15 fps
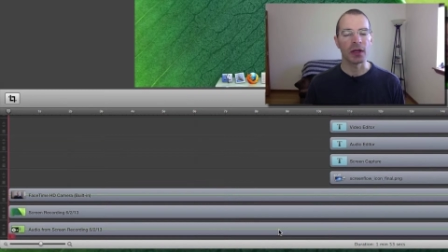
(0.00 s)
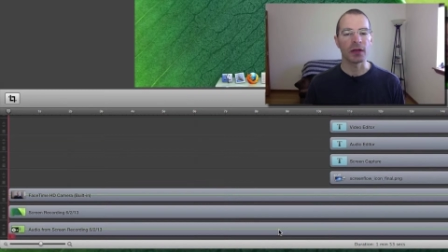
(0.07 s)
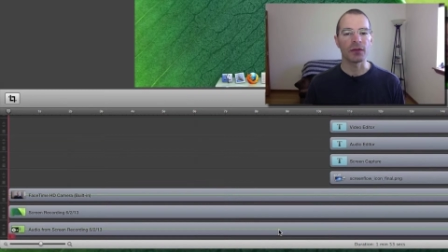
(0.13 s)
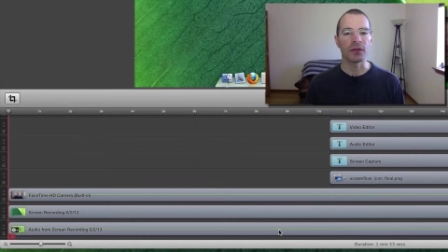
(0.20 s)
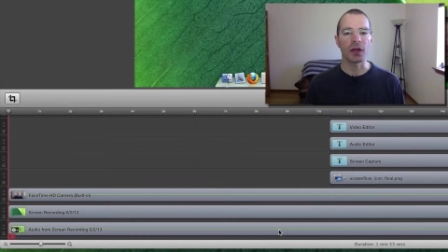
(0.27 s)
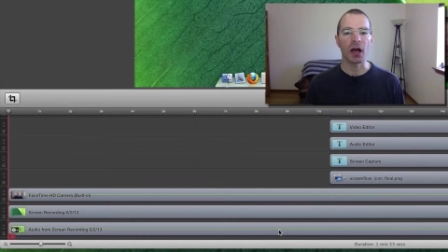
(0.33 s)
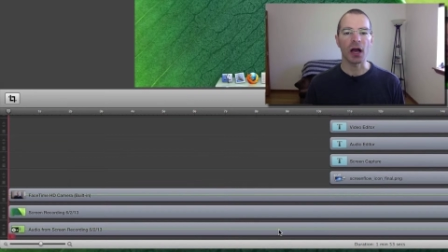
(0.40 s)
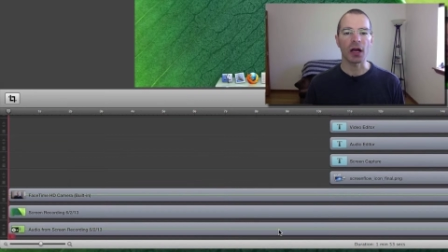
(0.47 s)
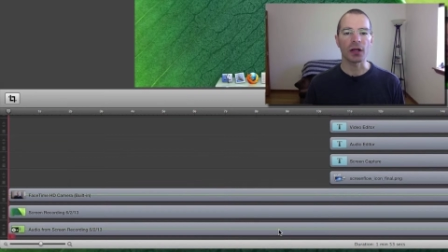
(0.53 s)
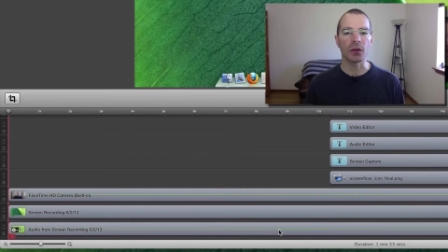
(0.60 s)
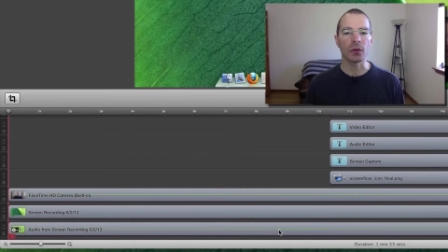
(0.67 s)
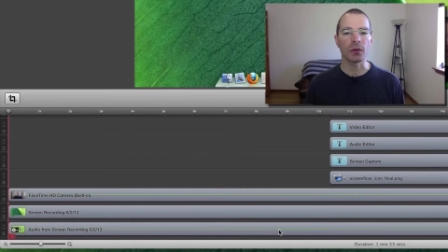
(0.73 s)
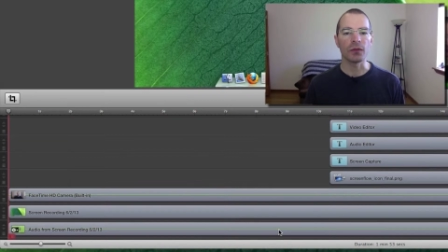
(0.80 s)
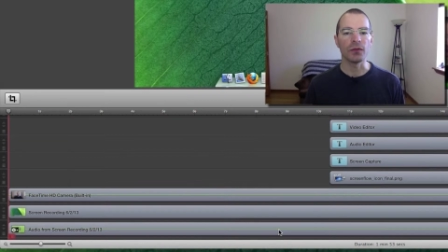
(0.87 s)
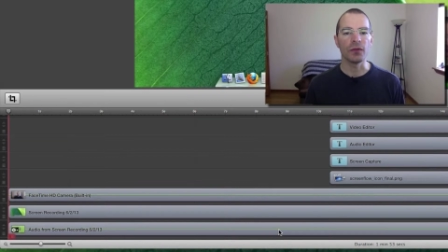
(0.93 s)
if the
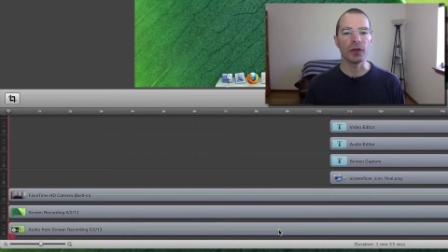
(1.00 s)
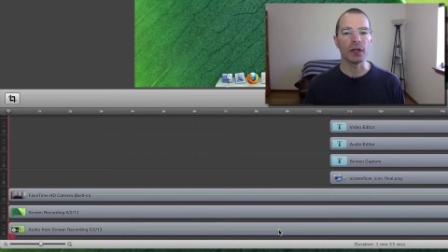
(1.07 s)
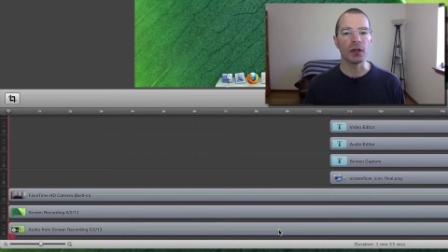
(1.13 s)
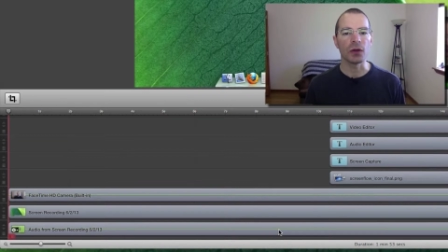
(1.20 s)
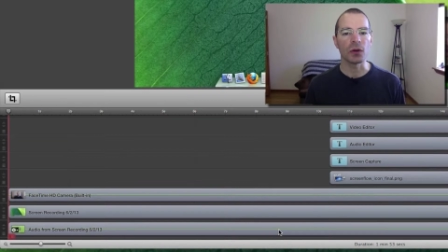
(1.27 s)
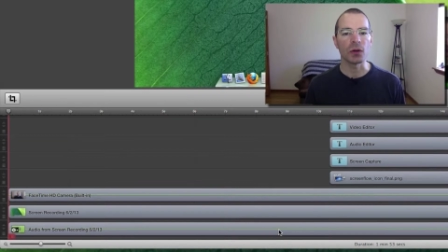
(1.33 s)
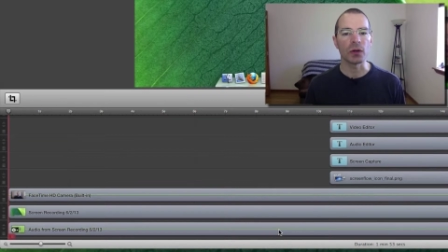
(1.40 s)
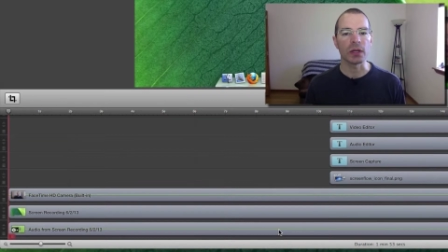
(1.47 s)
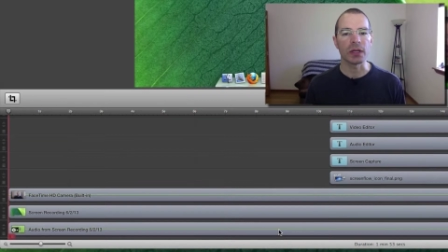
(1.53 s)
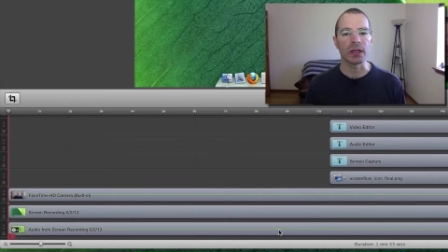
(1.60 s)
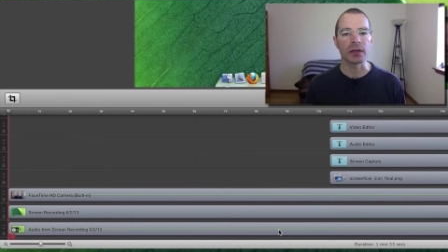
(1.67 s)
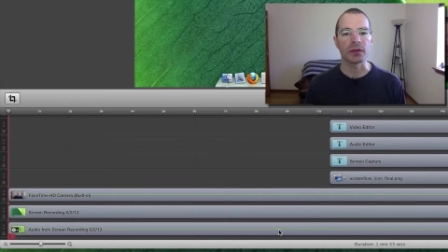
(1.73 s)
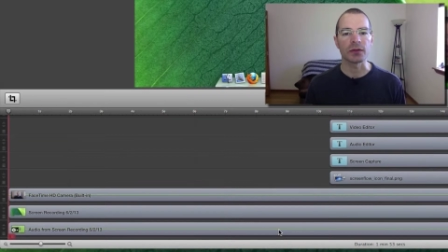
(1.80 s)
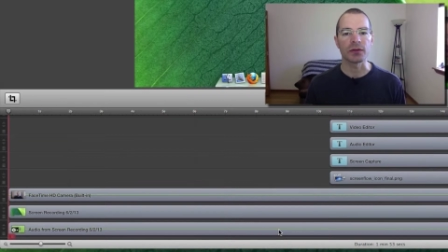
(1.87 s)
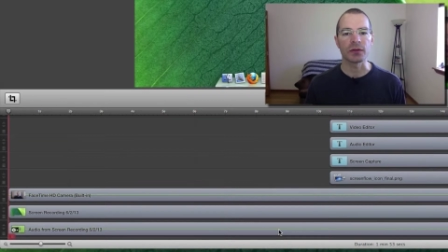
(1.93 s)
audio and video
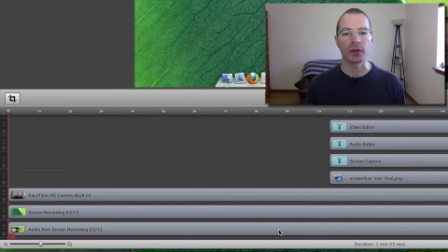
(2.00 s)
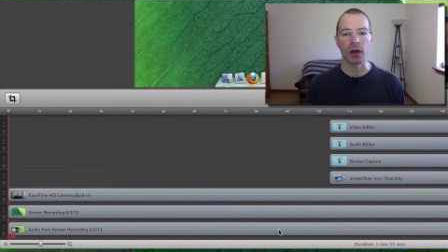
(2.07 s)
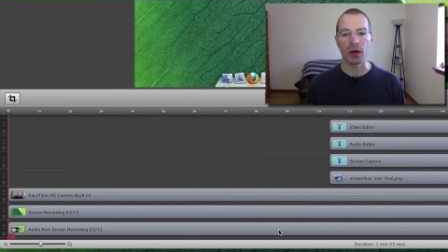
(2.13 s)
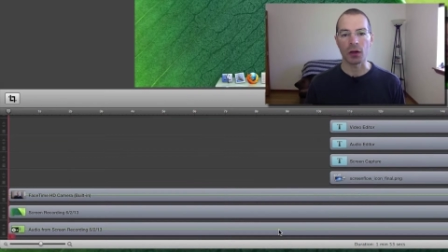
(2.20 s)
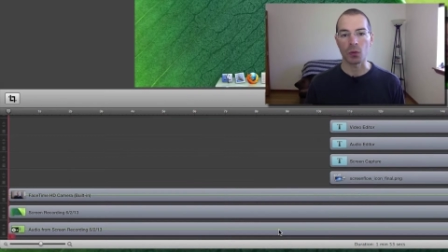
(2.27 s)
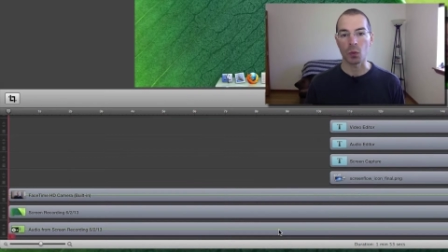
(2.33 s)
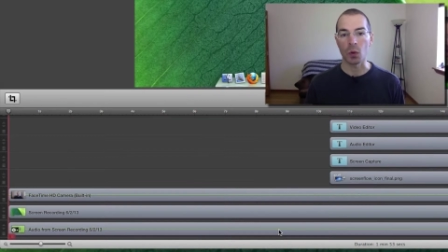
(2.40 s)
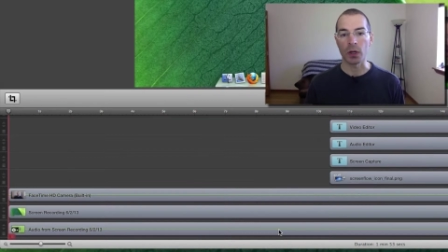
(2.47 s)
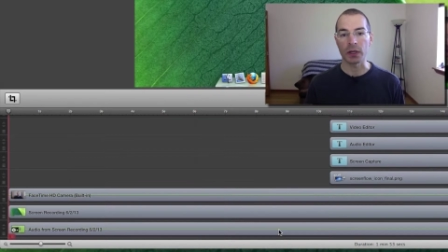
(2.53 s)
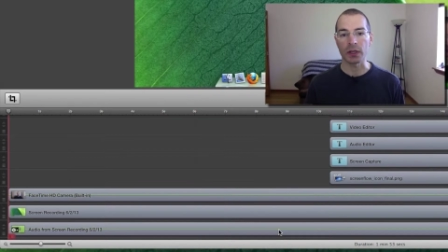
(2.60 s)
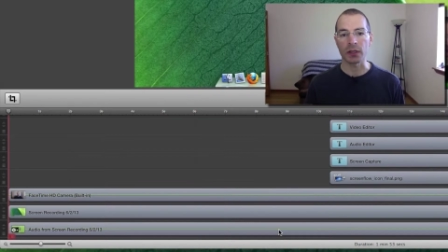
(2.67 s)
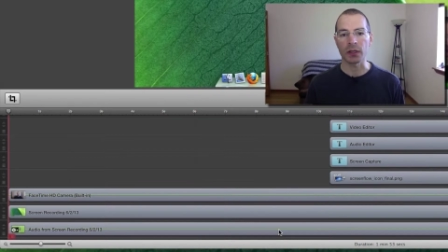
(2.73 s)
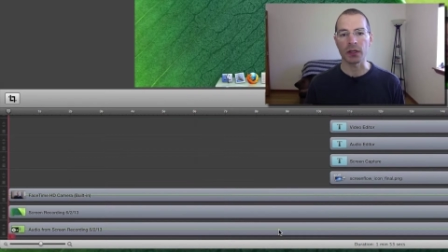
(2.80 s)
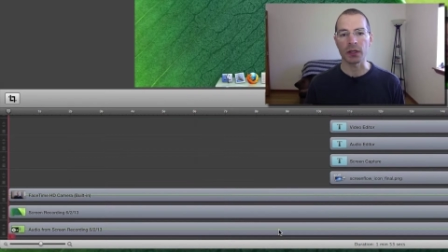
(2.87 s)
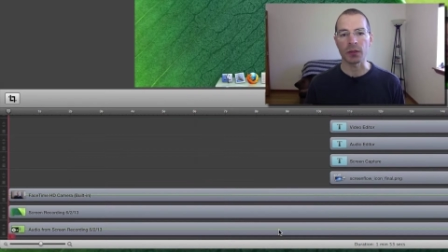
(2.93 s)
is on one
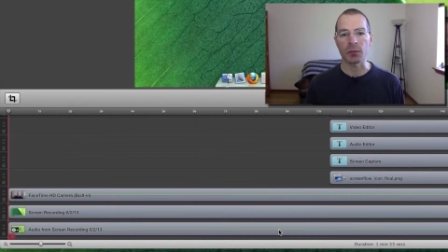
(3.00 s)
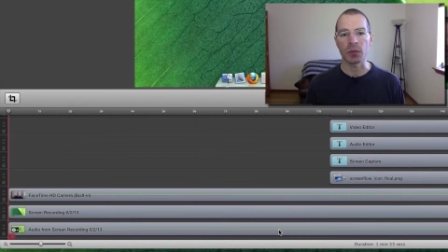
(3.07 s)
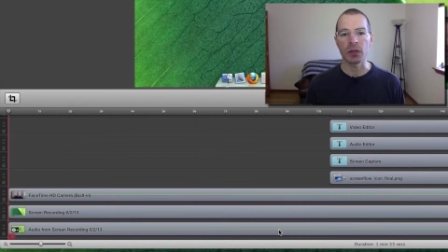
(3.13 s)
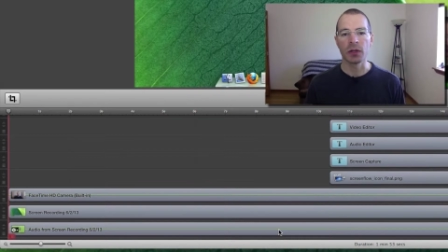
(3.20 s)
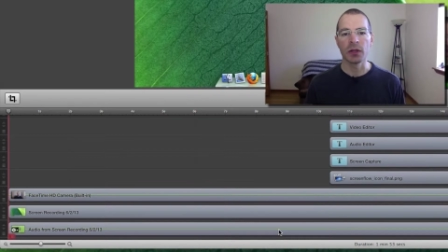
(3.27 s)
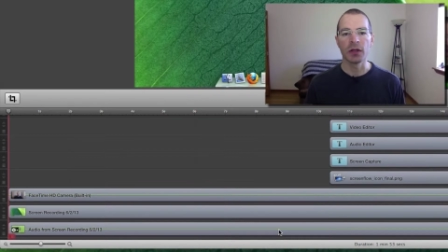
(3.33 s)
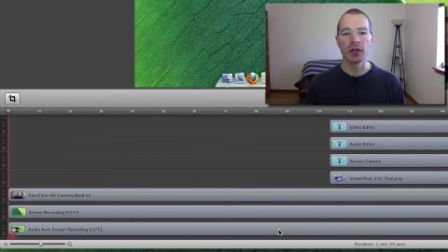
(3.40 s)
clip.